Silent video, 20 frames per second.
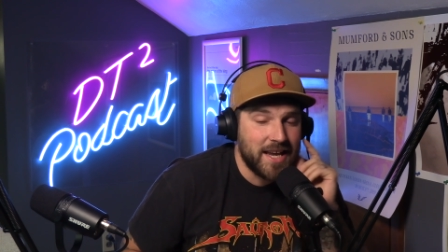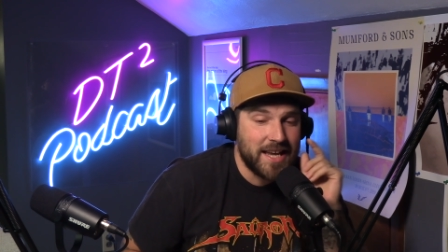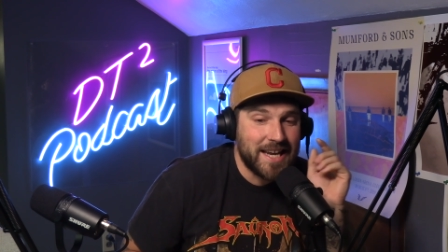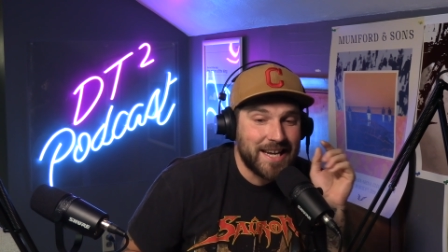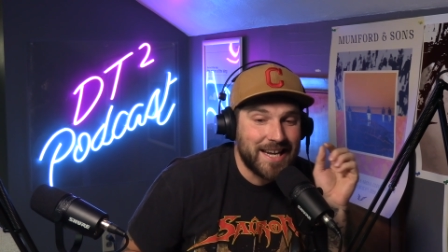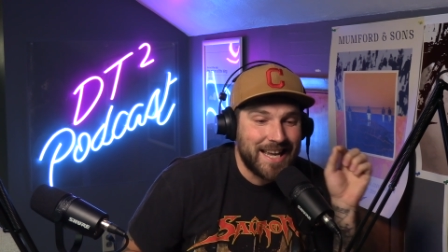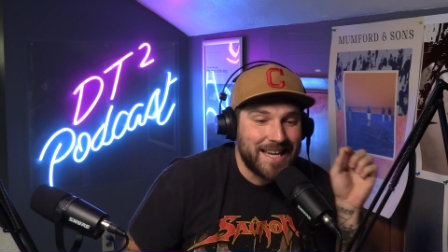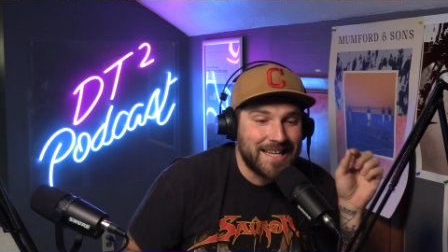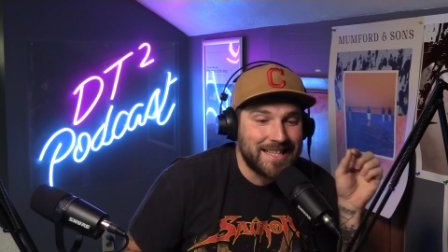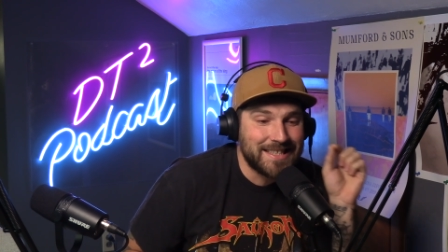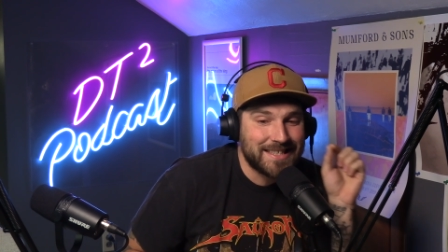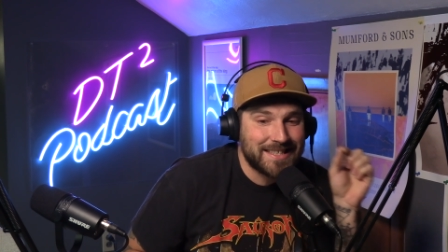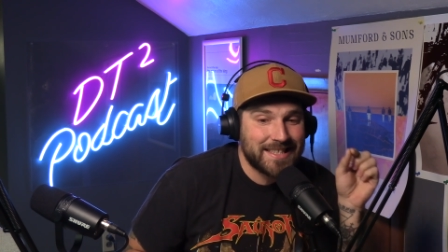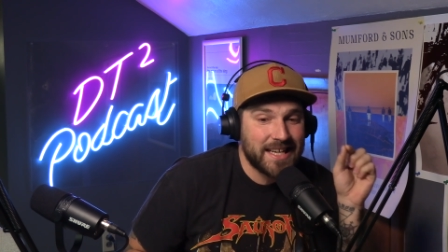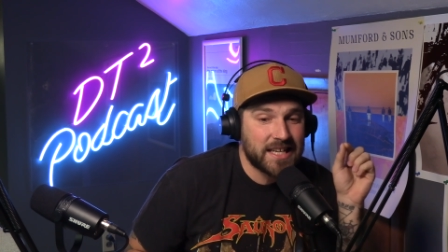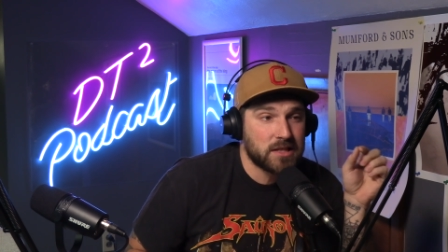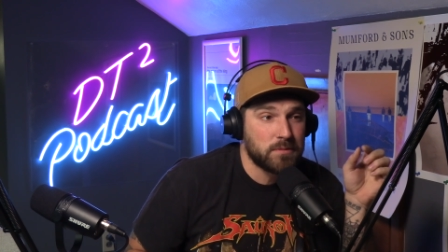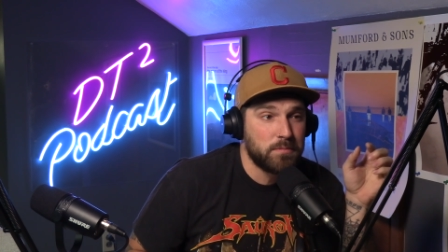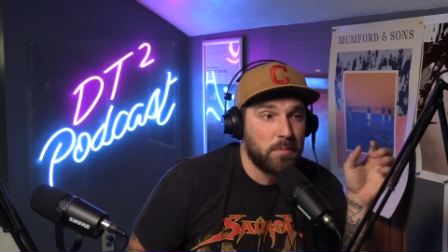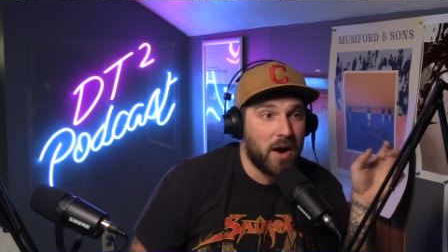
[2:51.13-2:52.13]
In, in
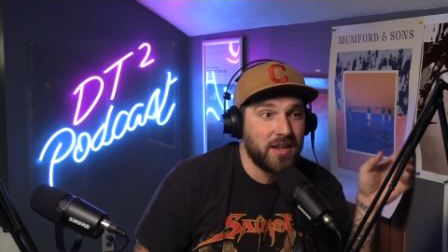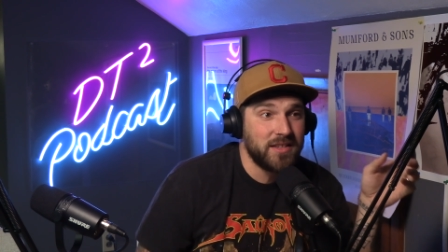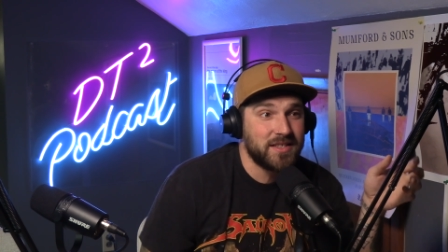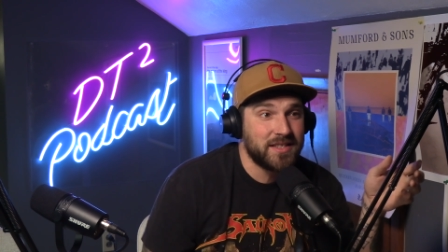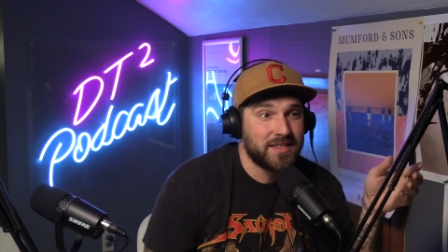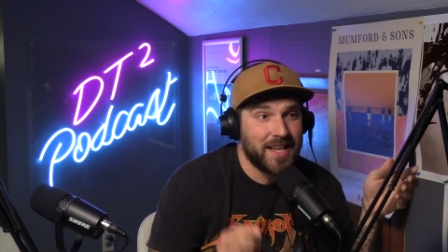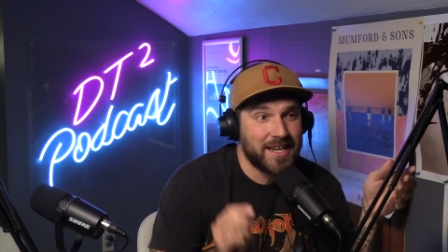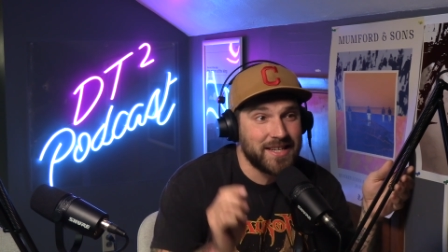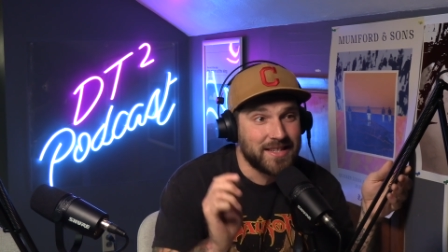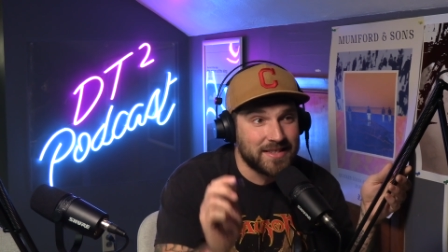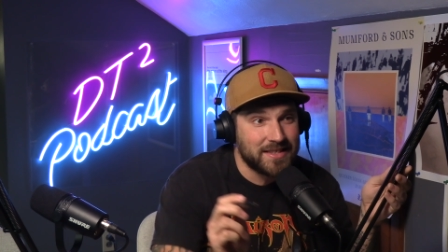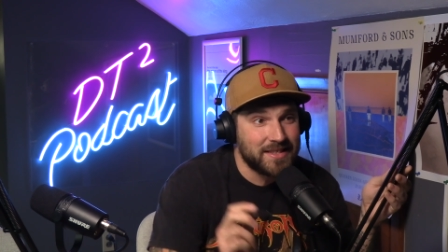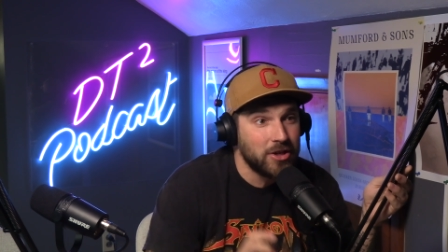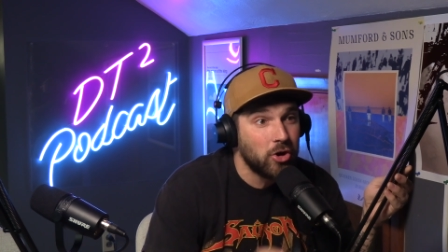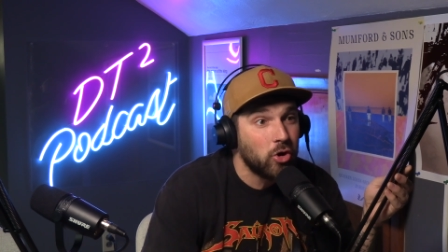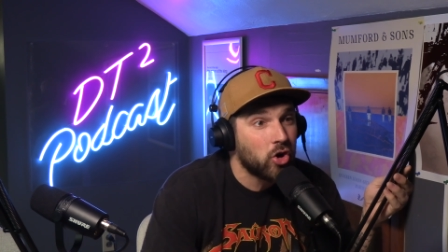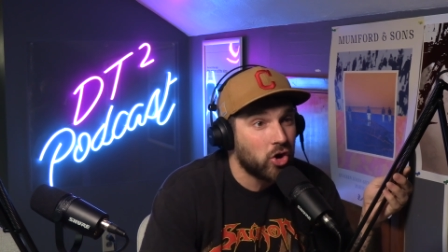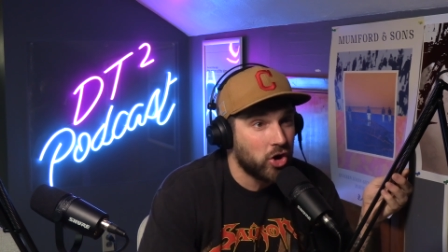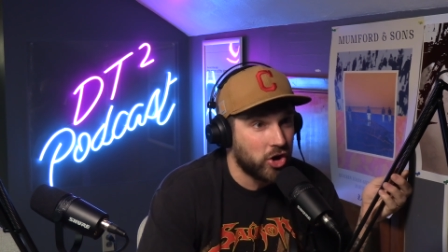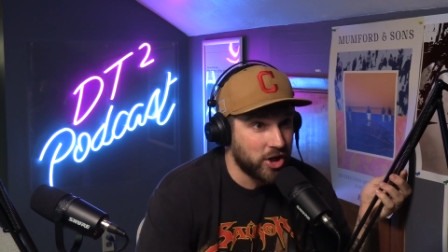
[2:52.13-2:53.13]
six months, they
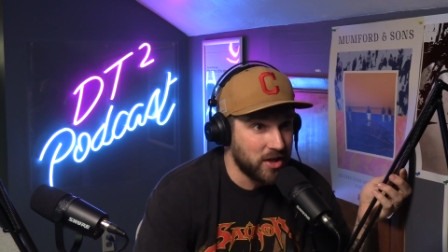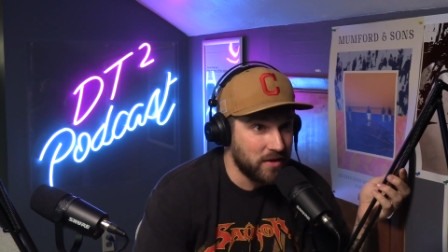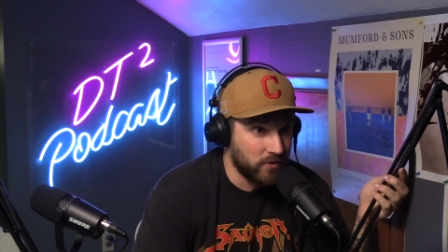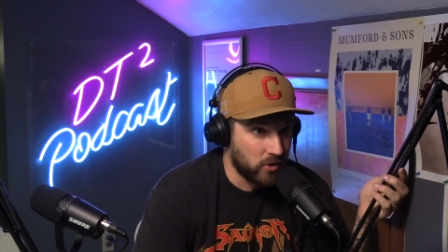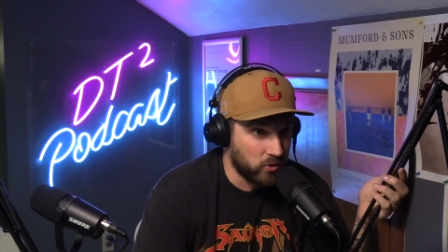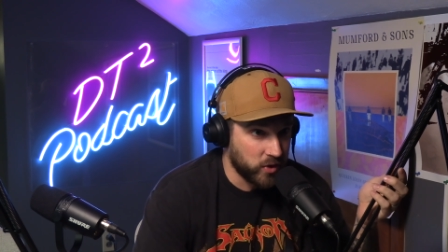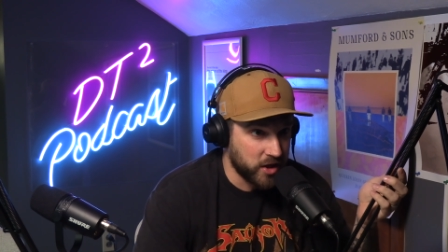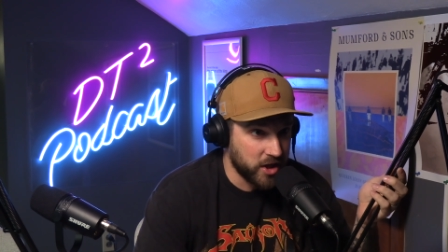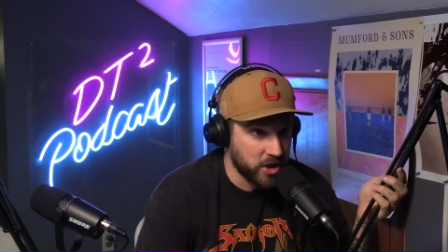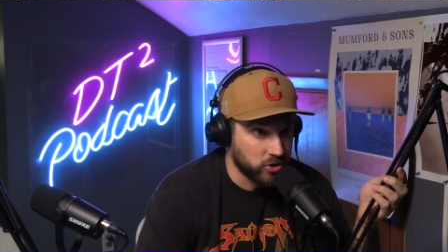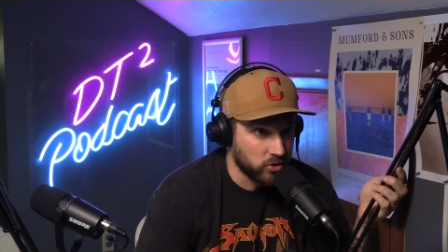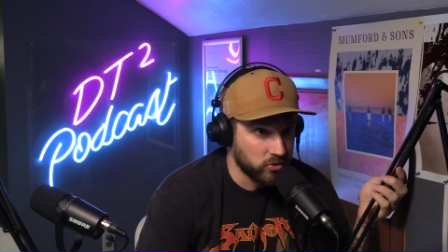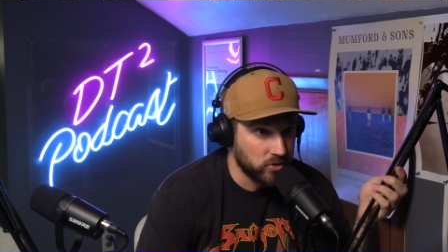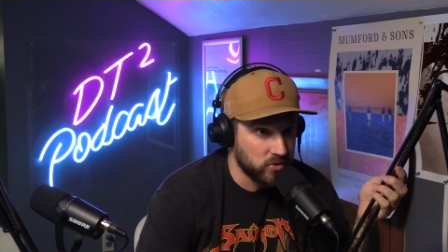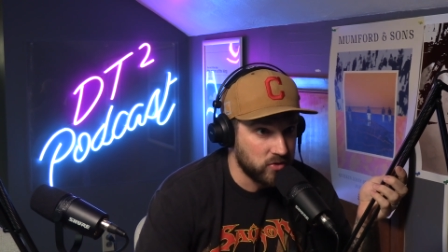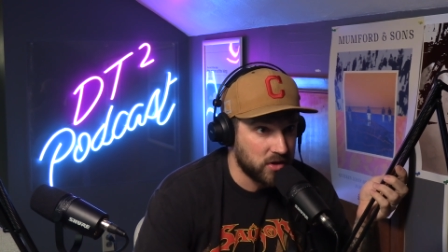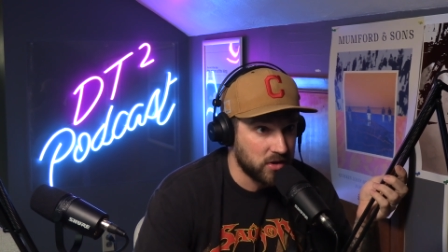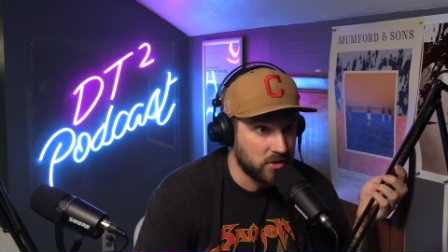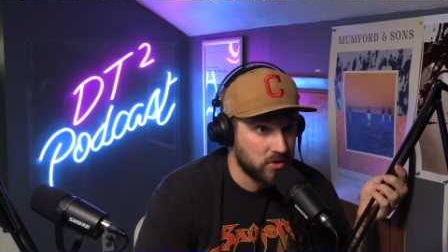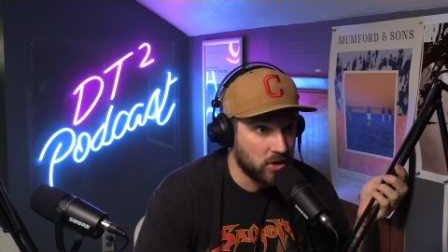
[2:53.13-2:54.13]
still couldn't even
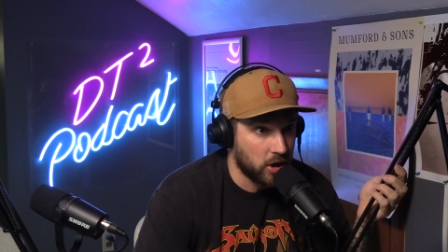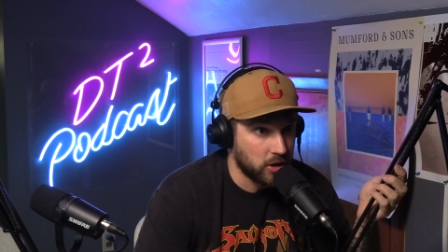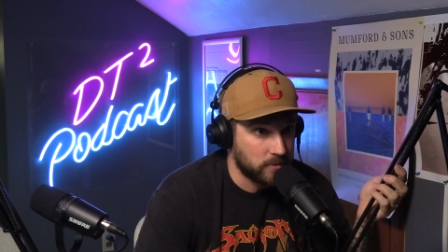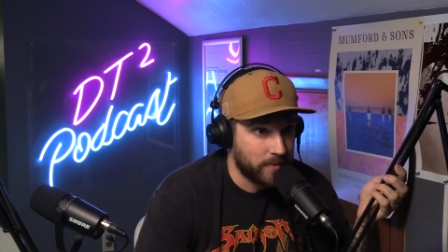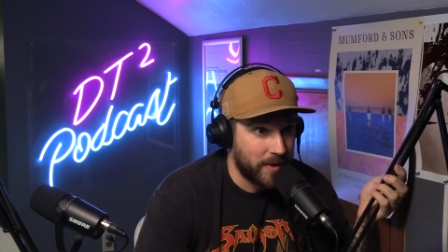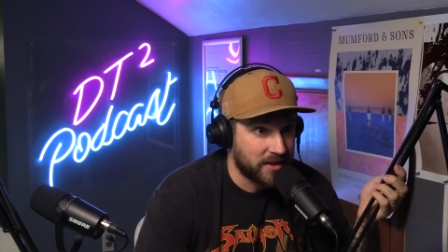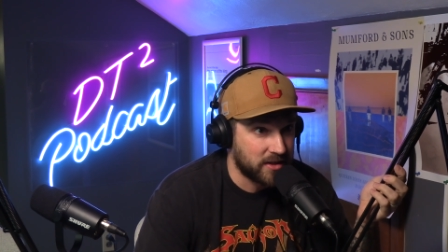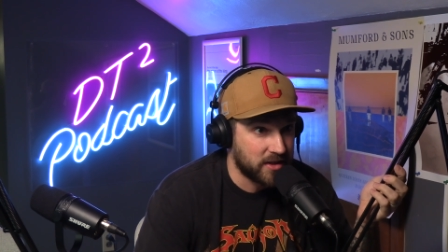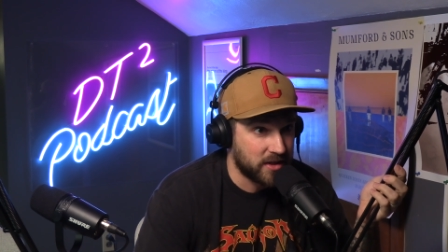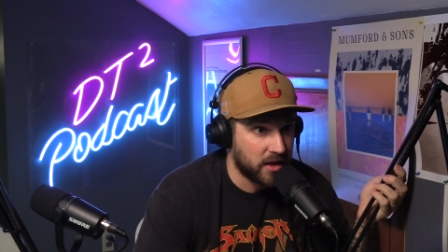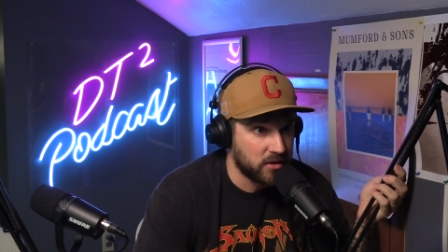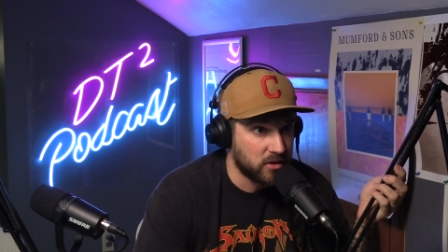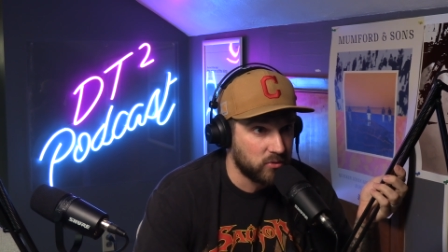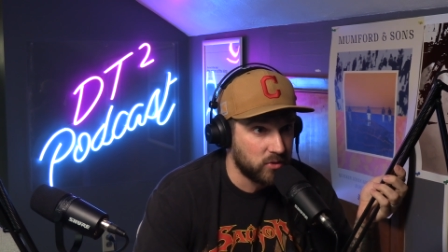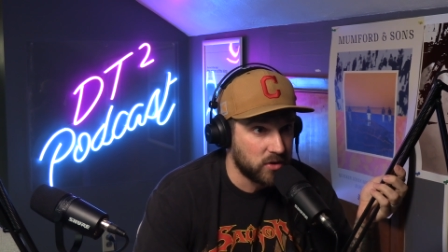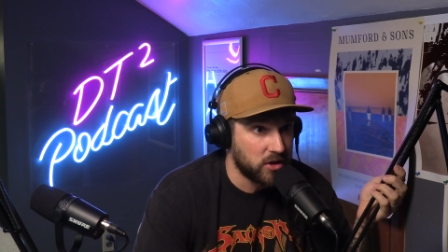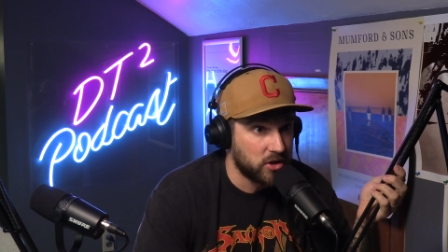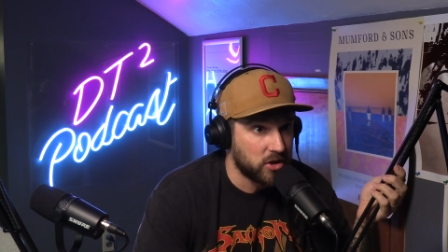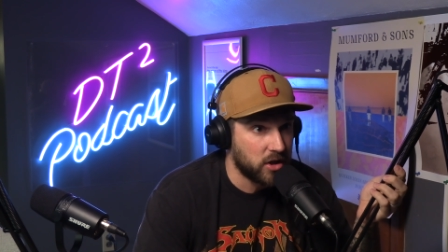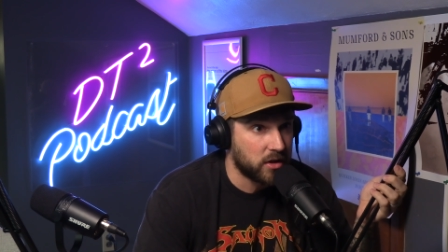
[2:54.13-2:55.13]
reintroduce these dogs back together
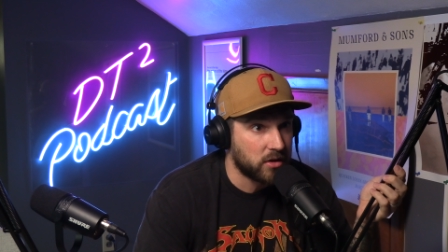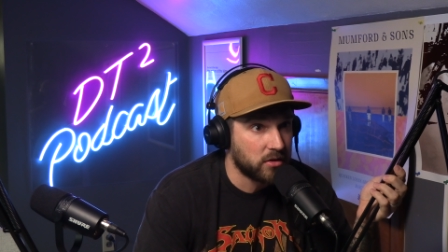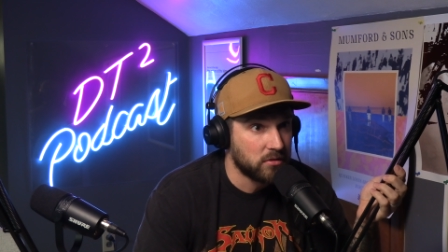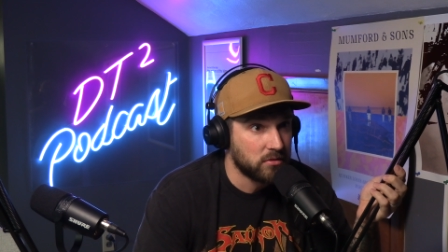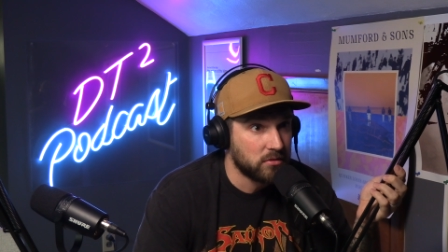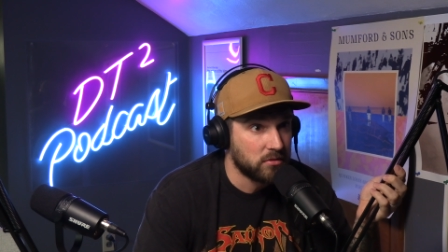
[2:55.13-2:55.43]
with each other,